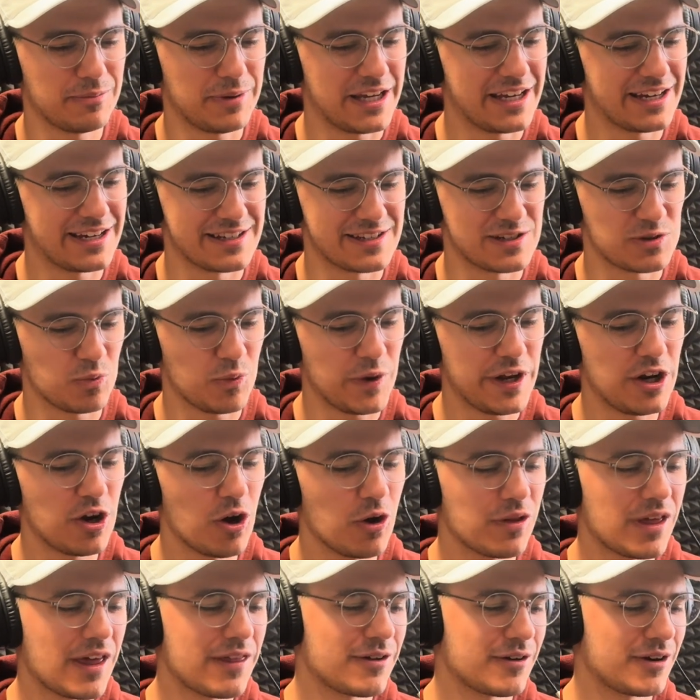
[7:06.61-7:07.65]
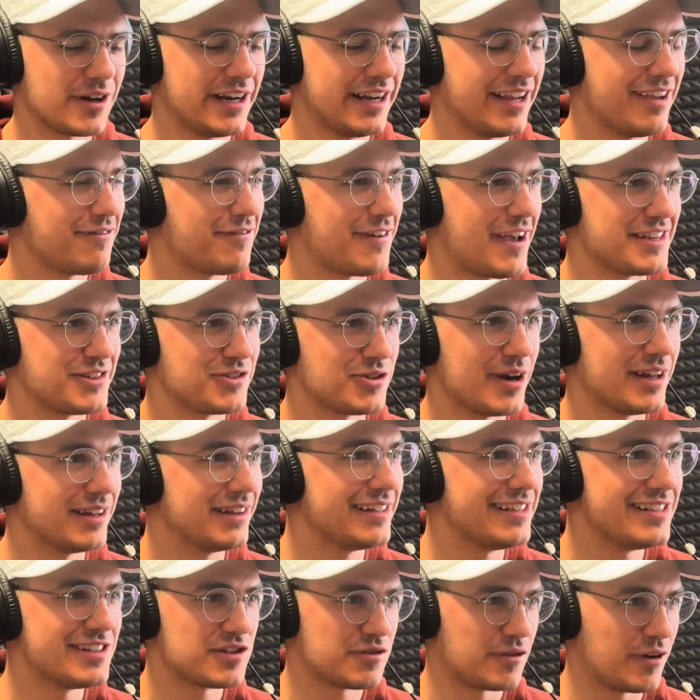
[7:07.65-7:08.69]
because we know that they're going to get faster, at
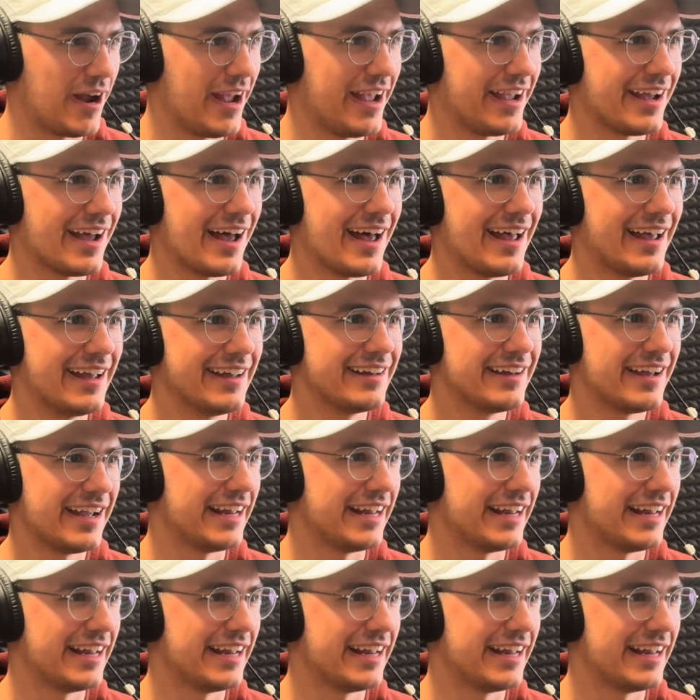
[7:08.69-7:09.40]
least for AI,